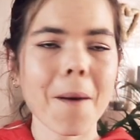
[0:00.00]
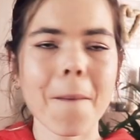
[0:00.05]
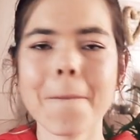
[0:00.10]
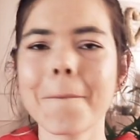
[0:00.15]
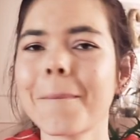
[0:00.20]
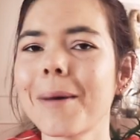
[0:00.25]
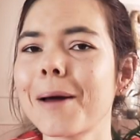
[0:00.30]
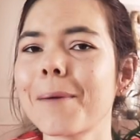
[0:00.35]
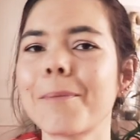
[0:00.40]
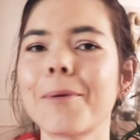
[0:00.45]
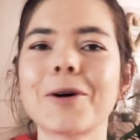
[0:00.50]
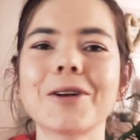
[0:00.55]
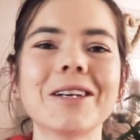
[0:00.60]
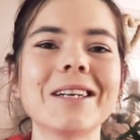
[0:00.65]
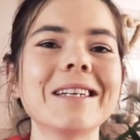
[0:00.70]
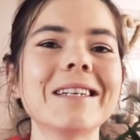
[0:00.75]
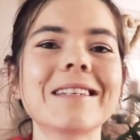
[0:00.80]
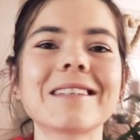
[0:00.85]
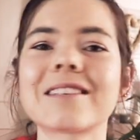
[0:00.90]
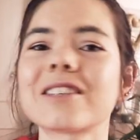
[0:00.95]
My
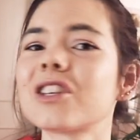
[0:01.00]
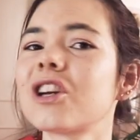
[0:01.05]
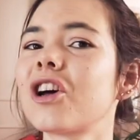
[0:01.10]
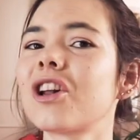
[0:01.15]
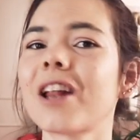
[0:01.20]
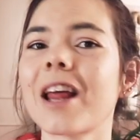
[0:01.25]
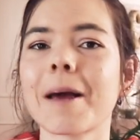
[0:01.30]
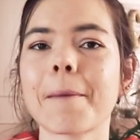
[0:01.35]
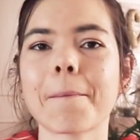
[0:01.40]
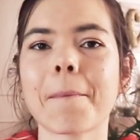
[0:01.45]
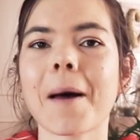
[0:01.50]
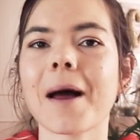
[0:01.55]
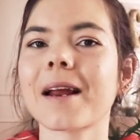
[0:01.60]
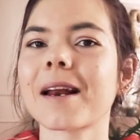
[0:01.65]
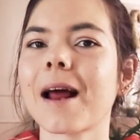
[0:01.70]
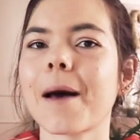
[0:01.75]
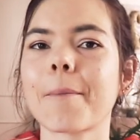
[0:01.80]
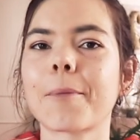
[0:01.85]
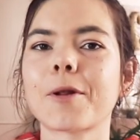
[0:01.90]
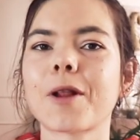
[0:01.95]
body does not like
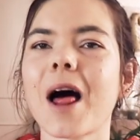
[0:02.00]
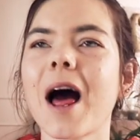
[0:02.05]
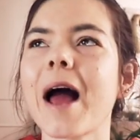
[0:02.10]
pineapple.